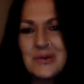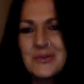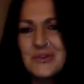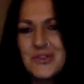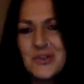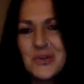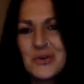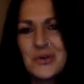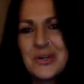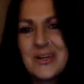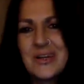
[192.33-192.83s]

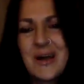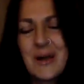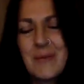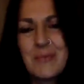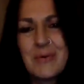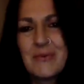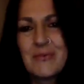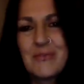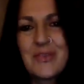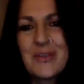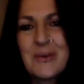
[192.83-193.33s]
joining
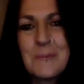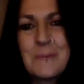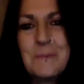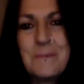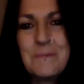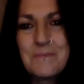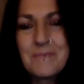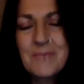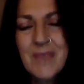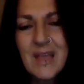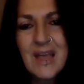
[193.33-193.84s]
up of them.
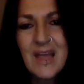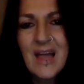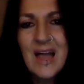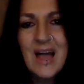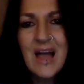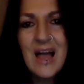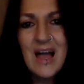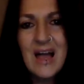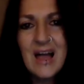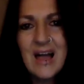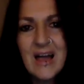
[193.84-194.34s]

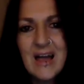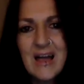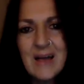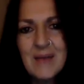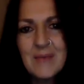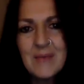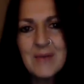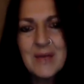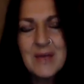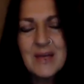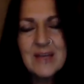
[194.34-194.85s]

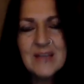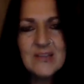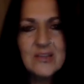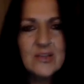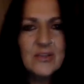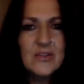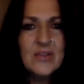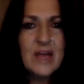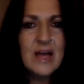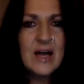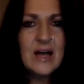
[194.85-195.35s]
It's
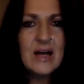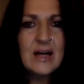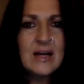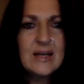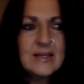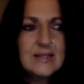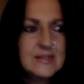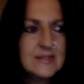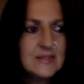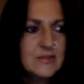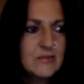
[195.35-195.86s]
not that I
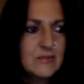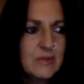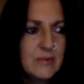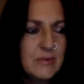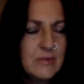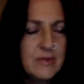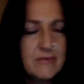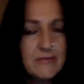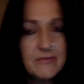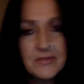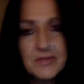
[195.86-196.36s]
disagree
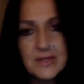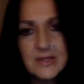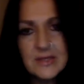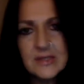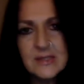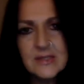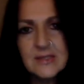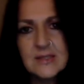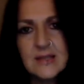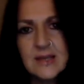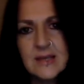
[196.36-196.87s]
with everything
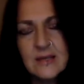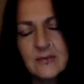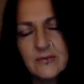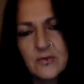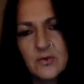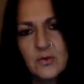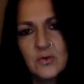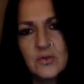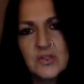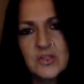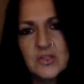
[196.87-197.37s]
that's said, of
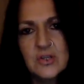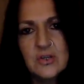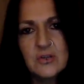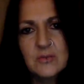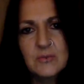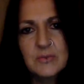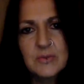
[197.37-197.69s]
course not,